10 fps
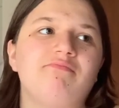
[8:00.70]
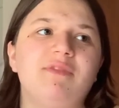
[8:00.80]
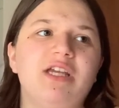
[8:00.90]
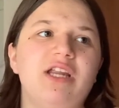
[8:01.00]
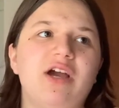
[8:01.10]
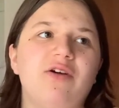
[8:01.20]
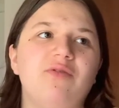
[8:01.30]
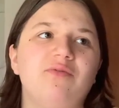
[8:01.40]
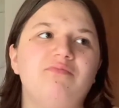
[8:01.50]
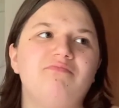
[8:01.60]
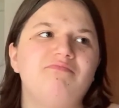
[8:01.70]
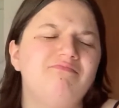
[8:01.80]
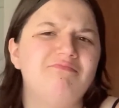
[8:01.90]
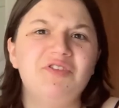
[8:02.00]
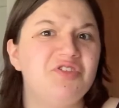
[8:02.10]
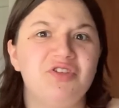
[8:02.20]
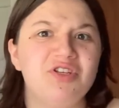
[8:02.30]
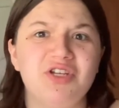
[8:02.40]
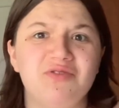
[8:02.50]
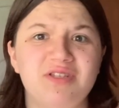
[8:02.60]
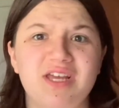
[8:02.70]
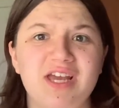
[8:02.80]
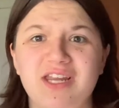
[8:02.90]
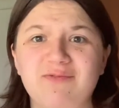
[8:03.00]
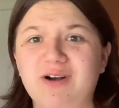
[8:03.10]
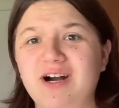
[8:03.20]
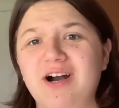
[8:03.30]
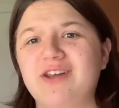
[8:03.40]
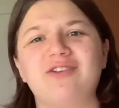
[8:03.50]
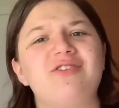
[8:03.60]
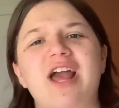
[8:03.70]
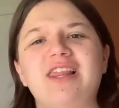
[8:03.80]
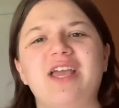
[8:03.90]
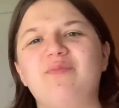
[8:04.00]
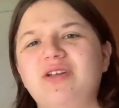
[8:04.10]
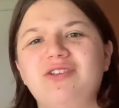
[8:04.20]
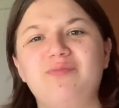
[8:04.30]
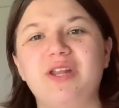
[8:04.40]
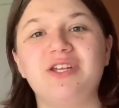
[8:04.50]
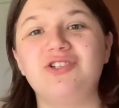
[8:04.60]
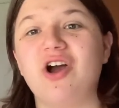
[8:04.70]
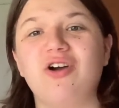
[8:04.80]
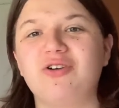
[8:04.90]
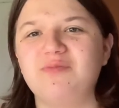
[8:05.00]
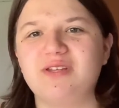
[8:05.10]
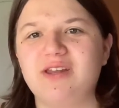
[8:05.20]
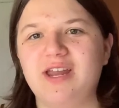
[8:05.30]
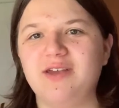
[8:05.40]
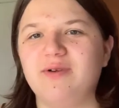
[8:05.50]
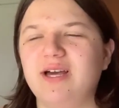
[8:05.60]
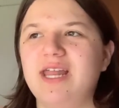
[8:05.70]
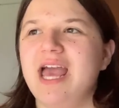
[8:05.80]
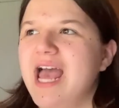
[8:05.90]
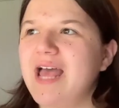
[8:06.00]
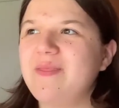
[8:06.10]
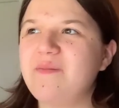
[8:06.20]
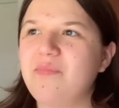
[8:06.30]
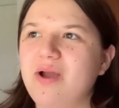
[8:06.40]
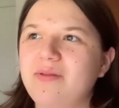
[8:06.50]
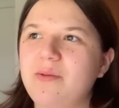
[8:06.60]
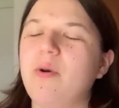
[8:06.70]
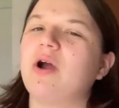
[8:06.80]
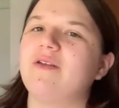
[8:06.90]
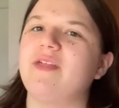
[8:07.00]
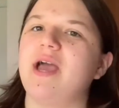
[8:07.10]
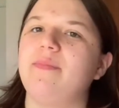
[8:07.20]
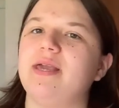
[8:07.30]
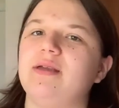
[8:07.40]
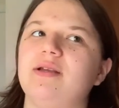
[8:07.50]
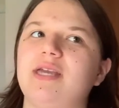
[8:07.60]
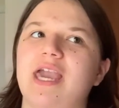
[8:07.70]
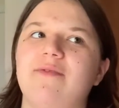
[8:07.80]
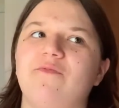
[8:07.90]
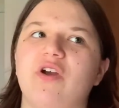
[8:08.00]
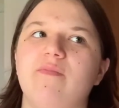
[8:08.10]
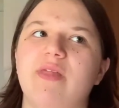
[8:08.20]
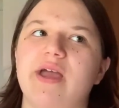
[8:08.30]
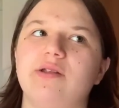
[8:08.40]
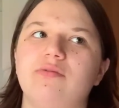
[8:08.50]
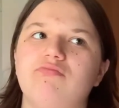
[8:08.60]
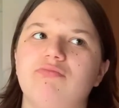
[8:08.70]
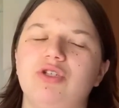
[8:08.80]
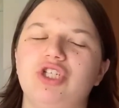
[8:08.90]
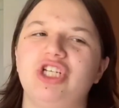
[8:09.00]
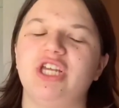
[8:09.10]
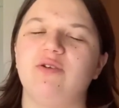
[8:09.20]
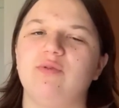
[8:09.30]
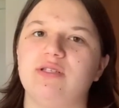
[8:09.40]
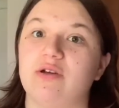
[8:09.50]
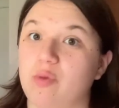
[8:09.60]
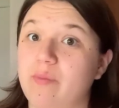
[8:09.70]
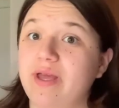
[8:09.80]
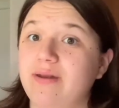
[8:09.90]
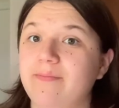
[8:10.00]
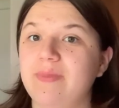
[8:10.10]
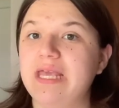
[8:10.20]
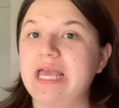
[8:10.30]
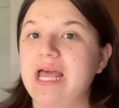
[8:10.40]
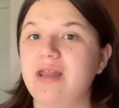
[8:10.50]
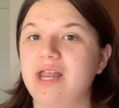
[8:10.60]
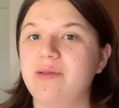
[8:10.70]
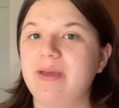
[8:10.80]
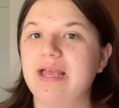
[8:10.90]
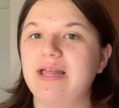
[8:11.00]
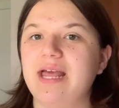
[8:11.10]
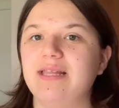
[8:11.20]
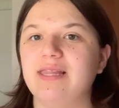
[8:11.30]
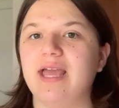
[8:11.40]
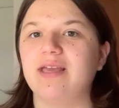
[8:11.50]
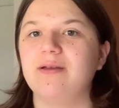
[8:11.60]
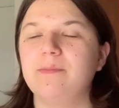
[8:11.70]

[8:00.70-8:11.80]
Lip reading: you know, seducing anyone or trying like putting charms on anyone. And that probably part of that came from that she was a woman and not a man, and like